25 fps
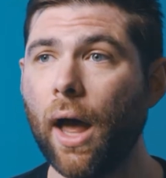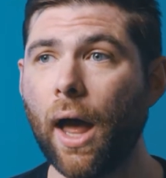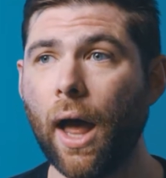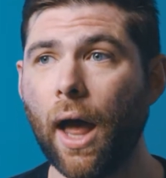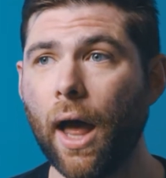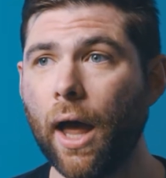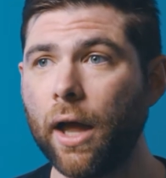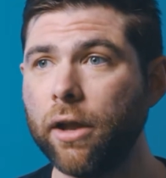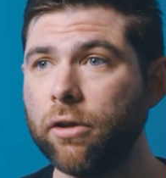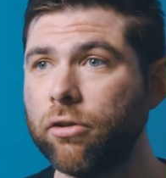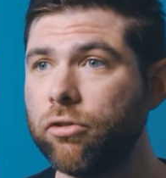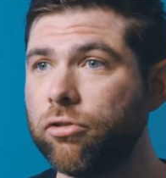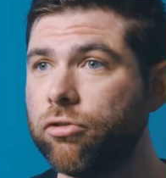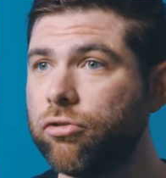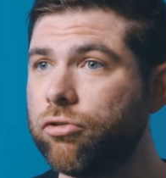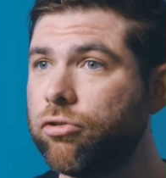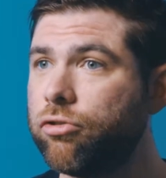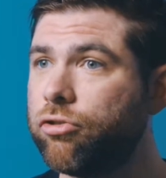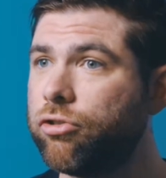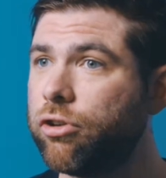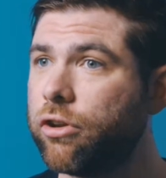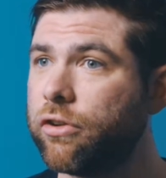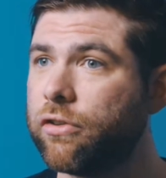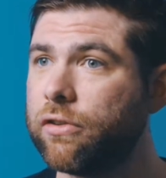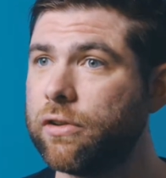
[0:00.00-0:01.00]
and
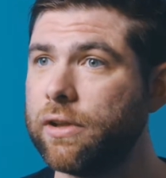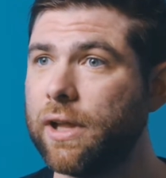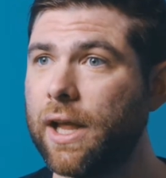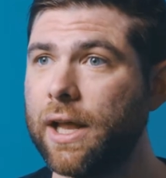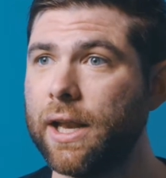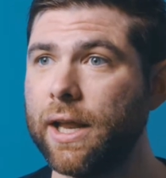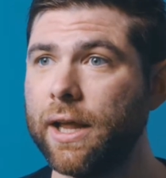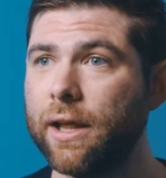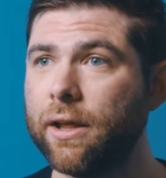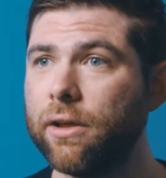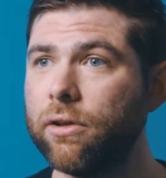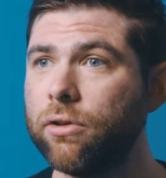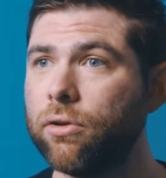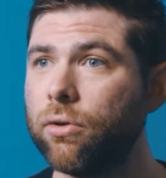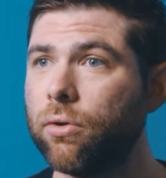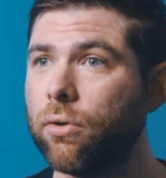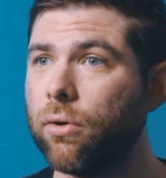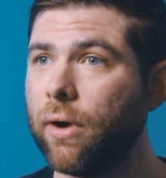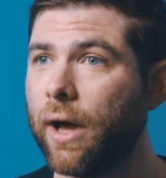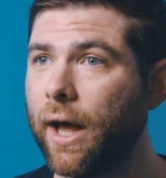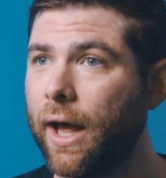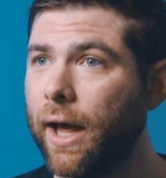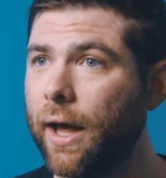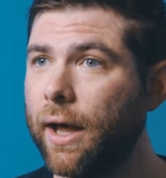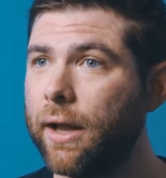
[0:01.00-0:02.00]
just letting your
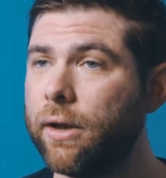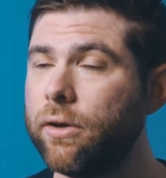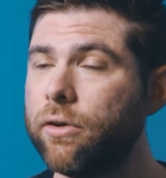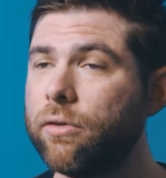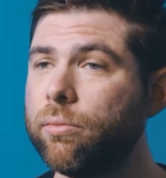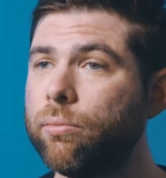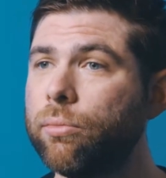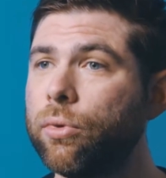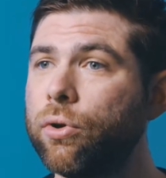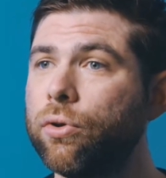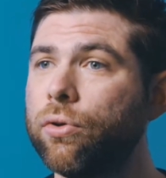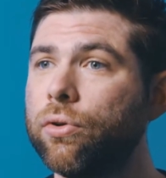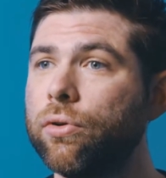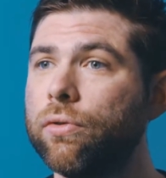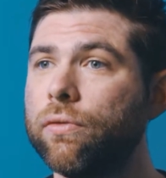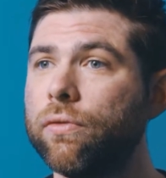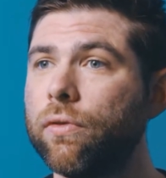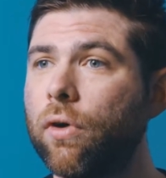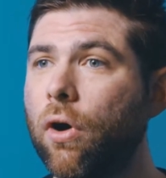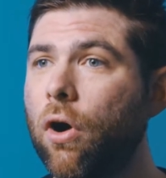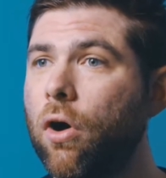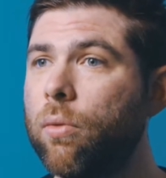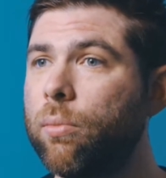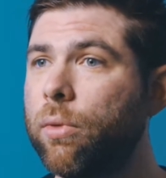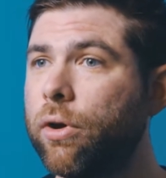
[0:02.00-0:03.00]
hand move
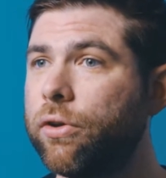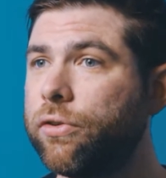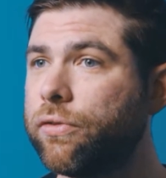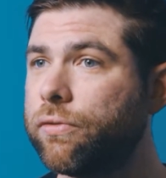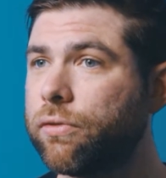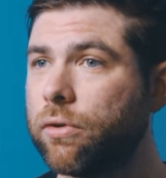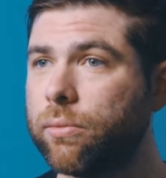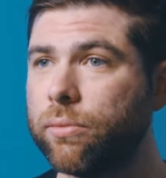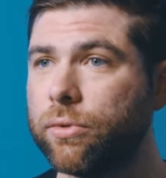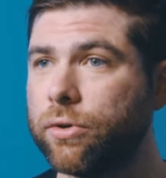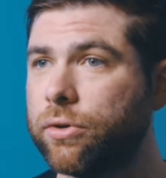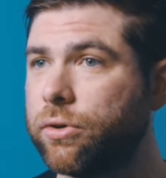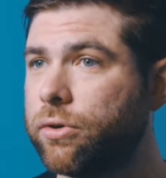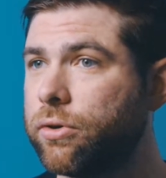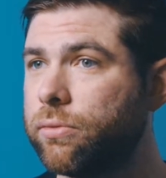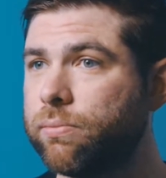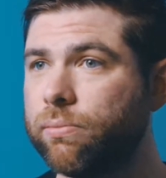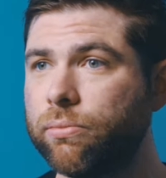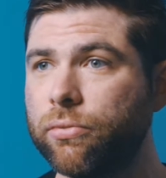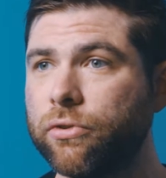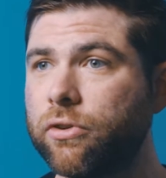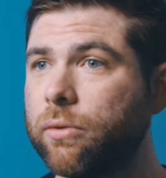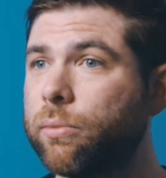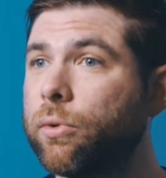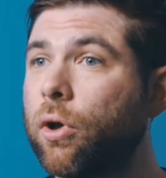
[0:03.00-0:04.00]
almost from your
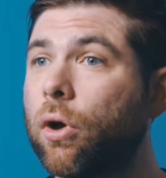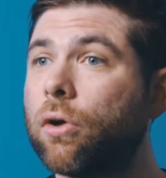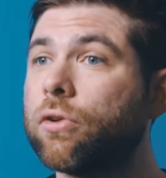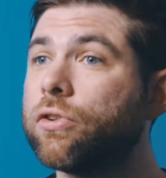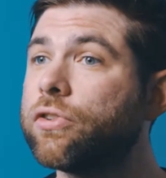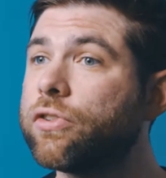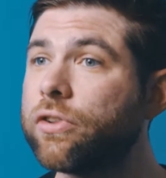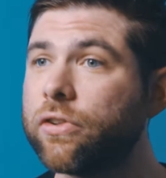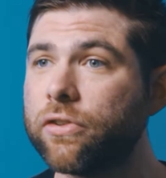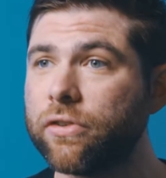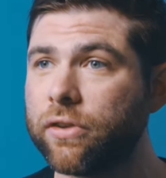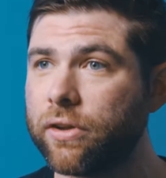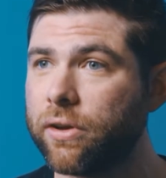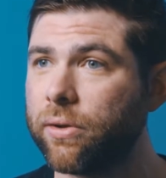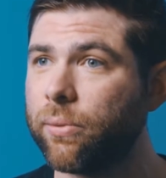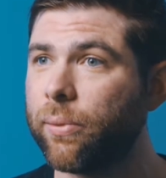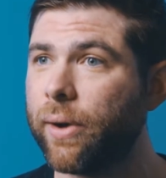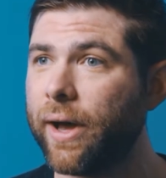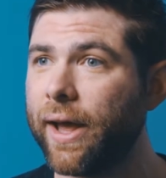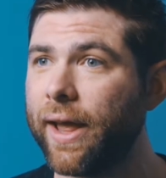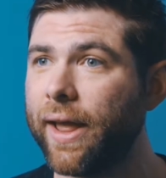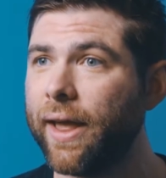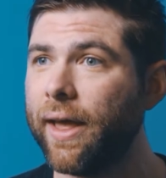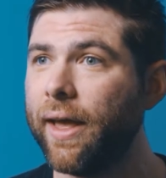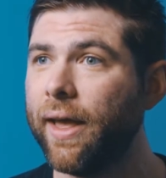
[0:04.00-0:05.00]
subconscious in a
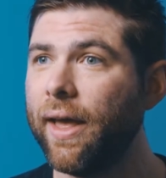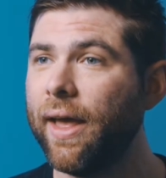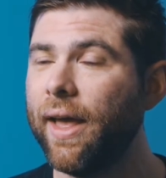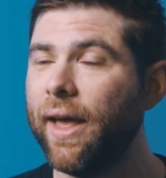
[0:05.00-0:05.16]
way.